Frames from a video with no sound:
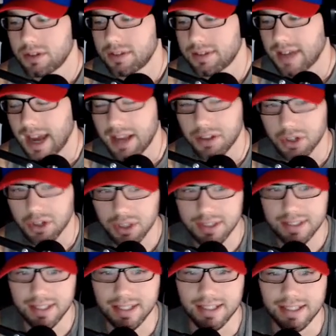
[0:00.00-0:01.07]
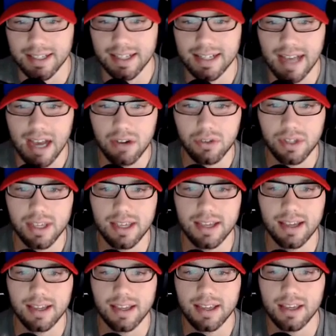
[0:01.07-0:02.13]
Tyler Goodson can not only,
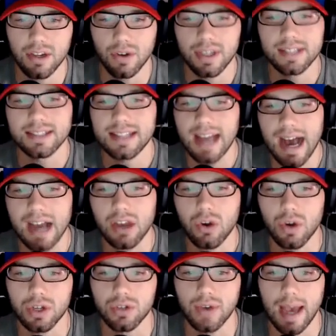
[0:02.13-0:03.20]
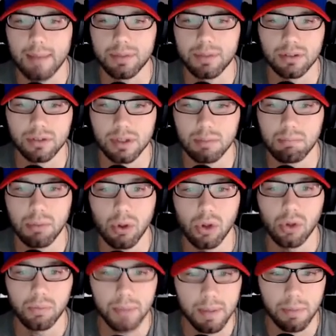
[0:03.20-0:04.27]
he's not going to absolutely
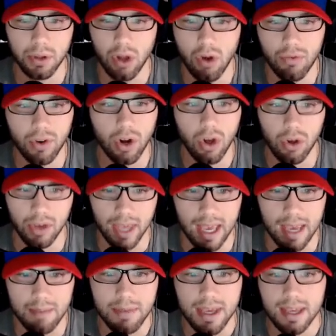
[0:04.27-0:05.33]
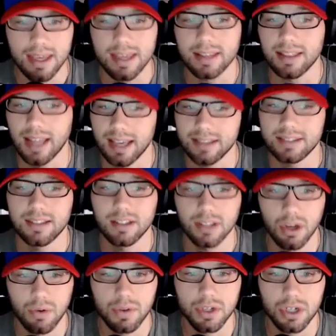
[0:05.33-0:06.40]
bowl people over all game. He likes to
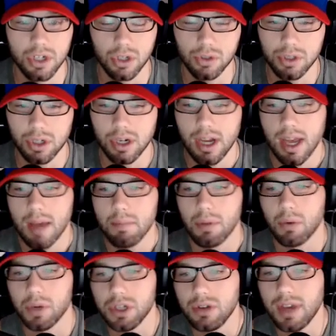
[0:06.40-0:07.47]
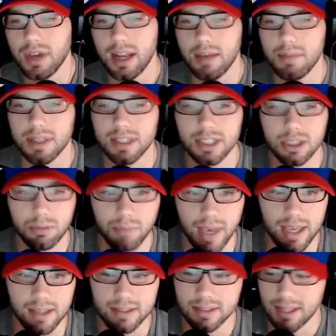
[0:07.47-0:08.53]
lower the shoulder, but when you get him in
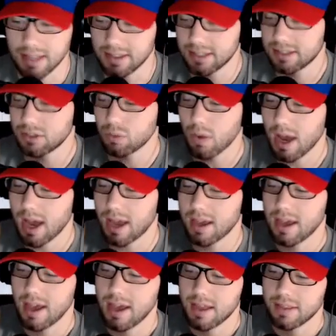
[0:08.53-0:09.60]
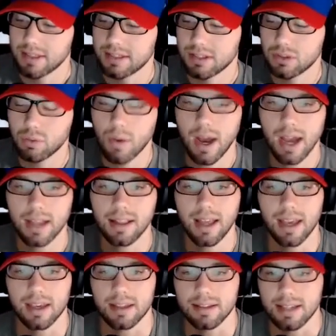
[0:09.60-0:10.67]
space, and this is why
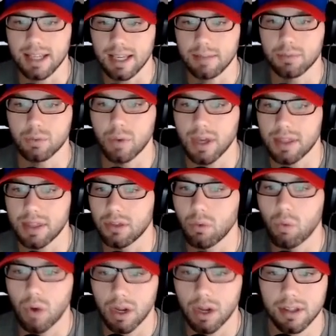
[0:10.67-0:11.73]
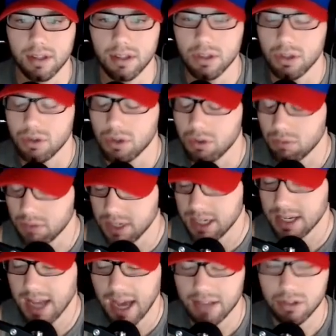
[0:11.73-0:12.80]
like teams with the one, you
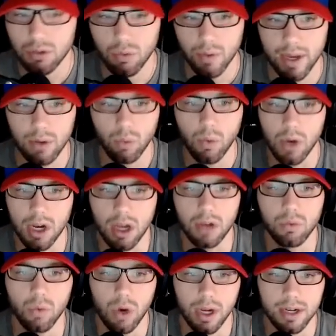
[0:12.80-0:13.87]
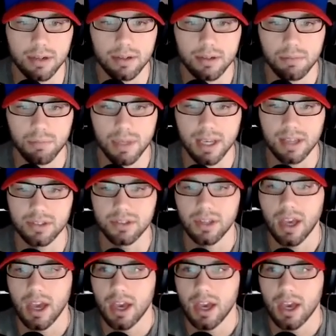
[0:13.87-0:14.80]
need guys who win one-on-one, because